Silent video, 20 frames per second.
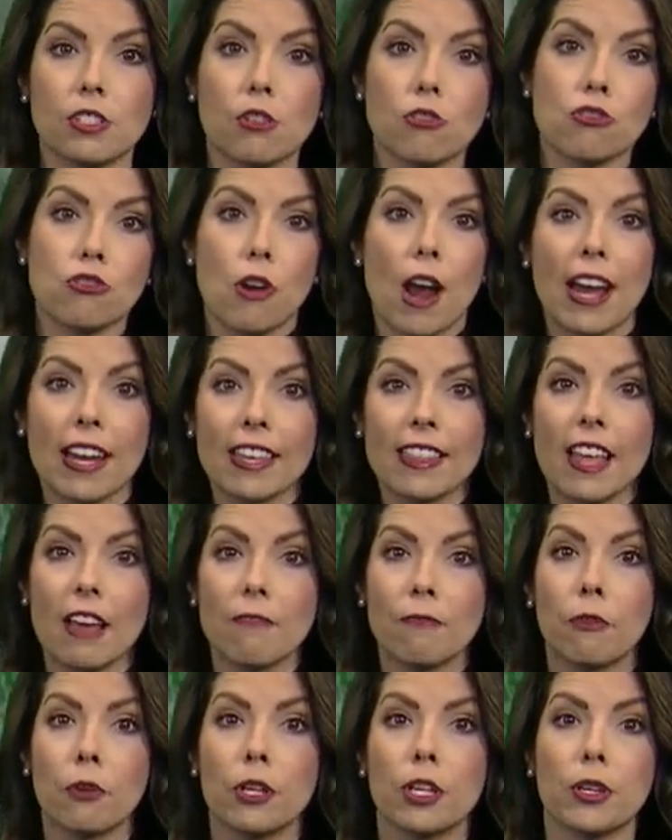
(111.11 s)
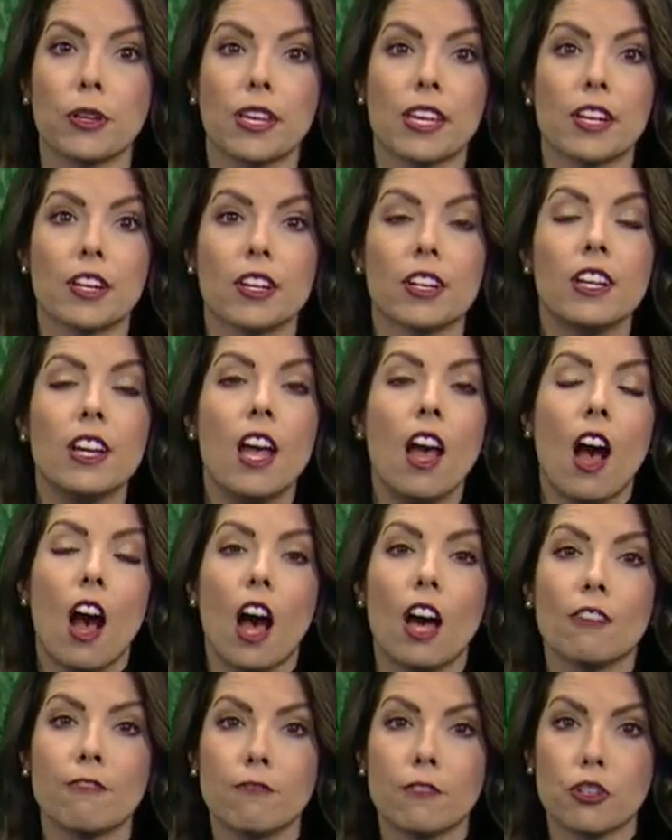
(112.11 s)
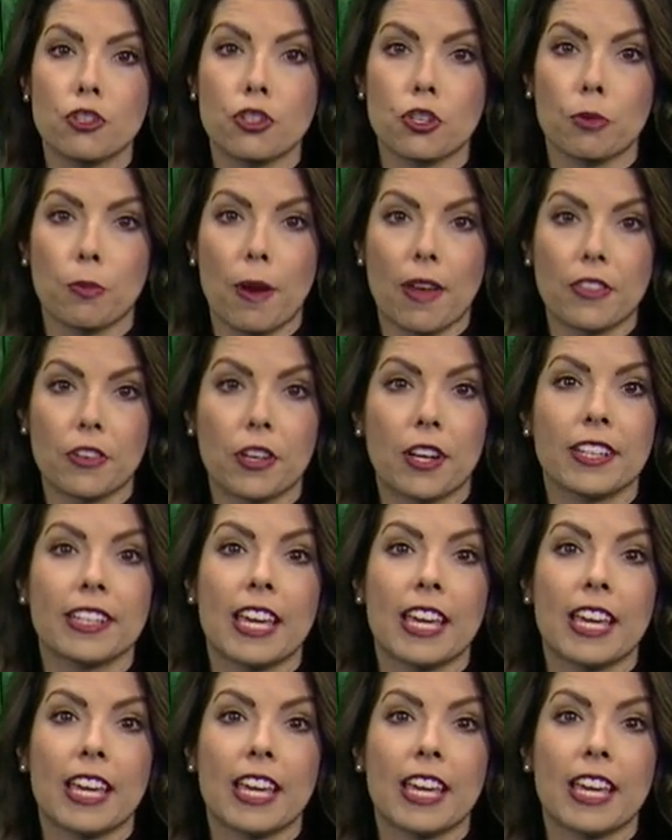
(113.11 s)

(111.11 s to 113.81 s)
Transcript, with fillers: So tracking that for you here on future weather.